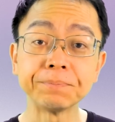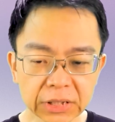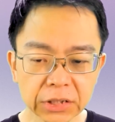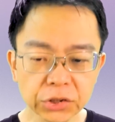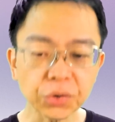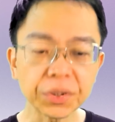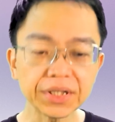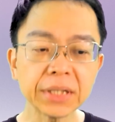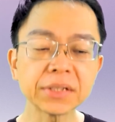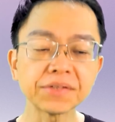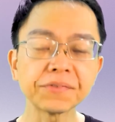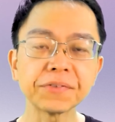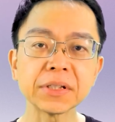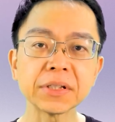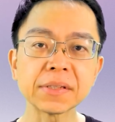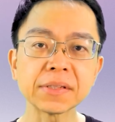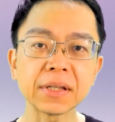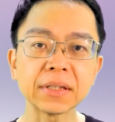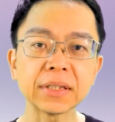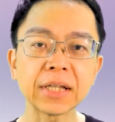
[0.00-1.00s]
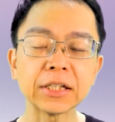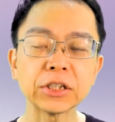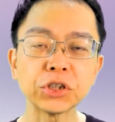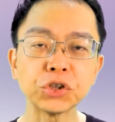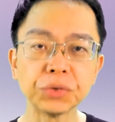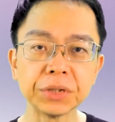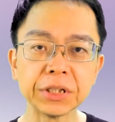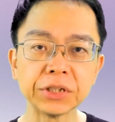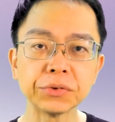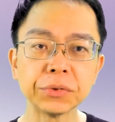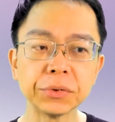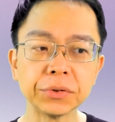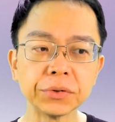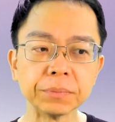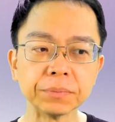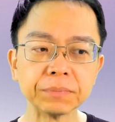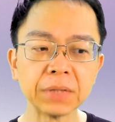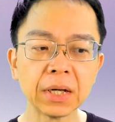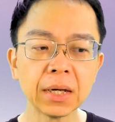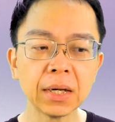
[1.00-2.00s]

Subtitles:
So here's the first thing that you need to do.